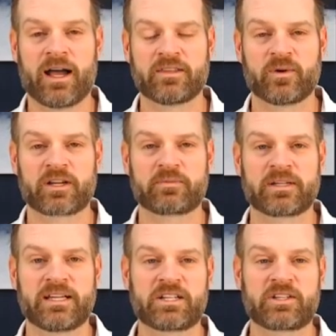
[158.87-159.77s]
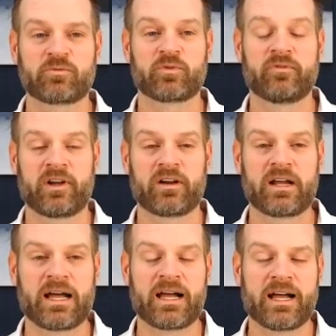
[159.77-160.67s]
And so expectations were very
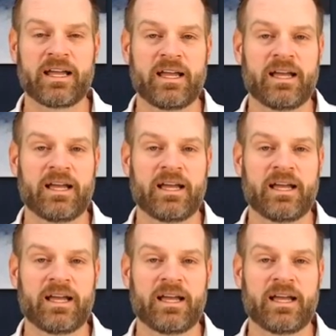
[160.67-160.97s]
high.